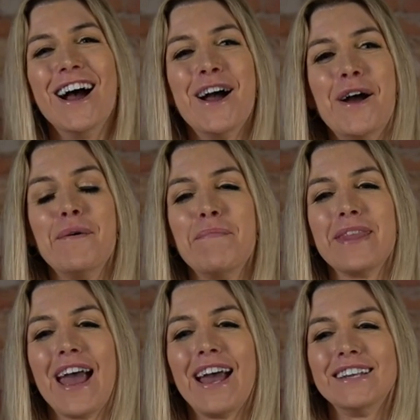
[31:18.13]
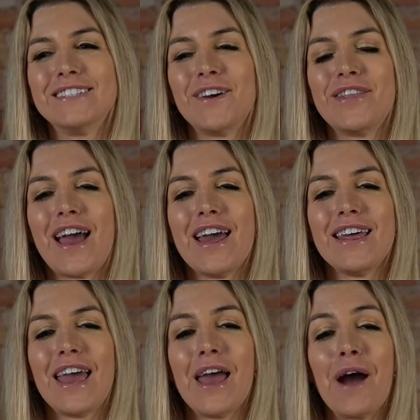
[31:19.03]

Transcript: Um, and so that